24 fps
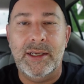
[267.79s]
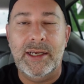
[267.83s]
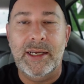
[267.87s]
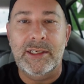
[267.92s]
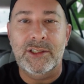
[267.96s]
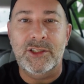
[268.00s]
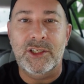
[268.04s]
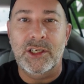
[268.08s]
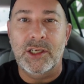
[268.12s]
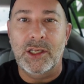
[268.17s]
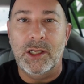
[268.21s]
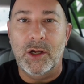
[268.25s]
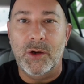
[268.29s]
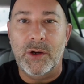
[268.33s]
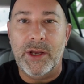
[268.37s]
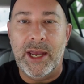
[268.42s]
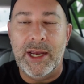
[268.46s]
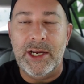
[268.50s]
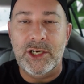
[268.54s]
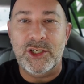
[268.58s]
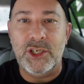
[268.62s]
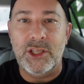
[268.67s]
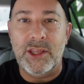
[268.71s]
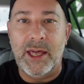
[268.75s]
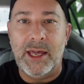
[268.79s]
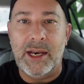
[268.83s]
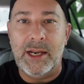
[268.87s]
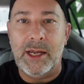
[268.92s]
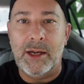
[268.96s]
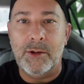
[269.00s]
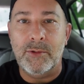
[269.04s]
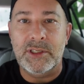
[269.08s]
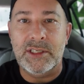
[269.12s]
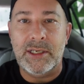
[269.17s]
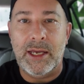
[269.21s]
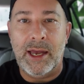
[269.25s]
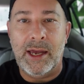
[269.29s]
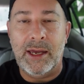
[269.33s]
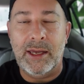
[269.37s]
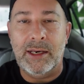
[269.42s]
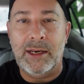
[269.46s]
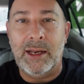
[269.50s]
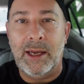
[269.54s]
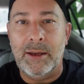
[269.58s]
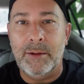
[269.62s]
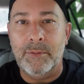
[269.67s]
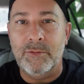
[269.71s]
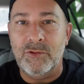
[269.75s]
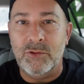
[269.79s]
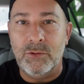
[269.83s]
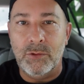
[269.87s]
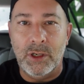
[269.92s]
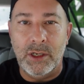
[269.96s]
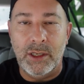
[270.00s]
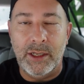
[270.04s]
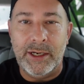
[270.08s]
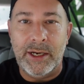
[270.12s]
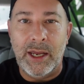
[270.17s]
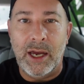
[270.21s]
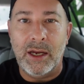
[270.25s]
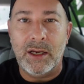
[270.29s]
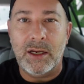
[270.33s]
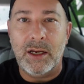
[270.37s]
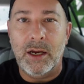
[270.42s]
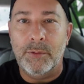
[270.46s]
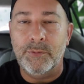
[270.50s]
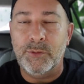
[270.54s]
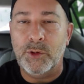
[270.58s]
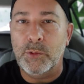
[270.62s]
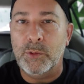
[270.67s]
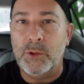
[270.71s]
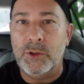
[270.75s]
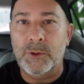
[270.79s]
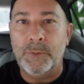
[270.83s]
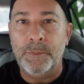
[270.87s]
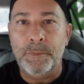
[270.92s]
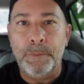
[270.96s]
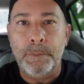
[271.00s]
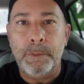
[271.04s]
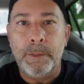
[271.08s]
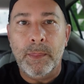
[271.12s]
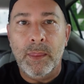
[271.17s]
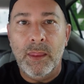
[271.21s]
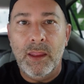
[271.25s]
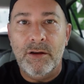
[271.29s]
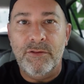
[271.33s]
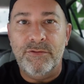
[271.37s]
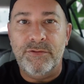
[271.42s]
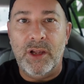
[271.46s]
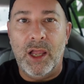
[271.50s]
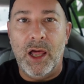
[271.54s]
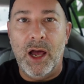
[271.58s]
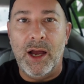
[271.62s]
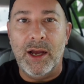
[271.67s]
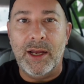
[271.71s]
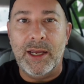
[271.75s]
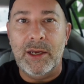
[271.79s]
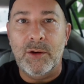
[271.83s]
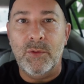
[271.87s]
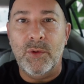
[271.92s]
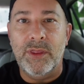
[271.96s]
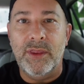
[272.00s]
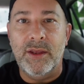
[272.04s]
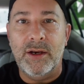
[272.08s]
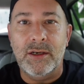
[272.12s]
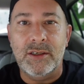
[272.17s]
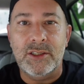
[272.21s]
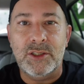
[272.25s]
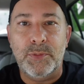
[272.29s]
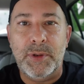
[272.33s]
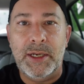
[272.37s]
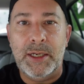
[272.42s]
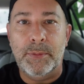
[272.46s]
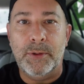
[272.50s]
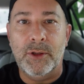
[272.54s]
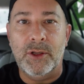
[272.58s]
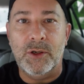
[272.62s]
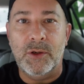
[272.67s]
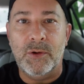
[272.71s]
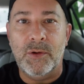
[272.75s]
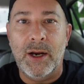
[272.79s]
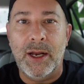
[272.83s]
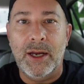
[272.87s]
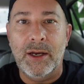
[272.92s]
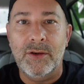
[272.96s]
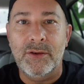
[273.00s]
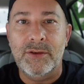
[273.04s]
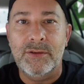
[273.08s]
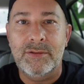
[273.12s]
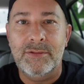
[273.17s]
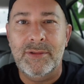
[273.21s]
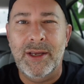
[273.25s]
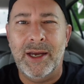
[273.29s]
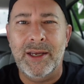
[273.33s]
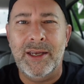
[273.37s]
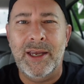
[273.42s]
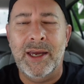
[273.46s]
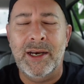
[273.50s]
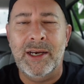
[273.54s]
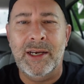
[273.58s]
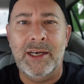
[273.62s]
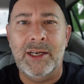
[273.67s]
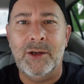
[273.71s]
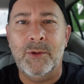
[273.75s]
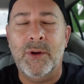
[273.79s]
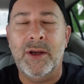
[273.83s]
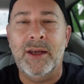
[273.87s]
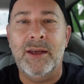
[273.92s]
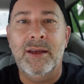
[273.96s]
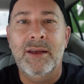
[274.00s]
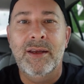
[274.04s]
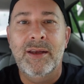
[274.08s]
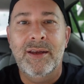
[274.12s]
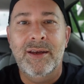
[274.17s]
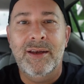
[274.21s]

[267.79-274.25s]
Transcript: into the location that I was at, and I'm really not comfortable vlogging when there's people around. Not yet, anyway.